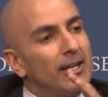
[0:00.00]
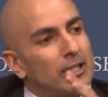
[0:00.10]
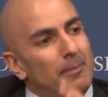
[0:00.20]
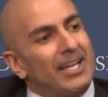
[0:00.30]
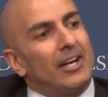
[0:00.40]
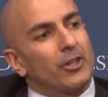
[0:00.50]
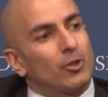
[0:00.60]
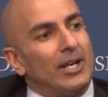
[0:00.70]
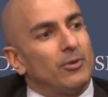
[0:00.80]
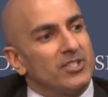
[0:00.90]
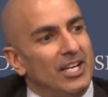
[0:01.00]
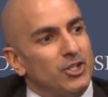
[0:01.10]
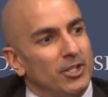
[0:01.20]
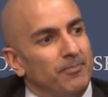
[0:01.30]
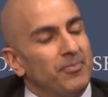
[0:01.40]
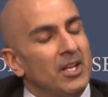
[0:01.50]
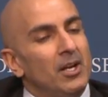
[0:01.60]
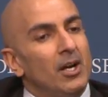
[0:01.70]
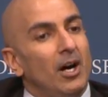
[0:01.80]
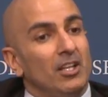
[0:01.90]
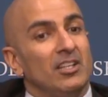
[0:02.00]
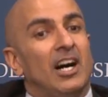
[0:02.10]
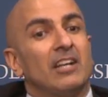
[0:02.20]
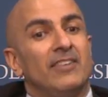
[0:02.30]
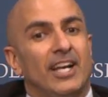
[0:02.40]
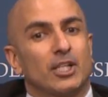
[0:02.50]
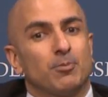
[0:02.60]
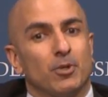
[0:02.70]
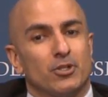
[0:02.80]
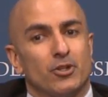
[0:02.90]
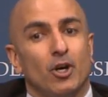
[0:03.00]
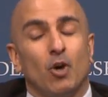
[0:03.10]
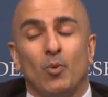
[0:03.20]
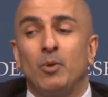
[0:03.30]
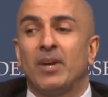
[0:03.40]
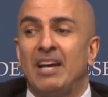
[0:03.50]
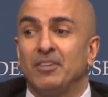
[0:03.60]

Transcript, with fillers: coming out of the Great Recession, a lot of experts thought we would have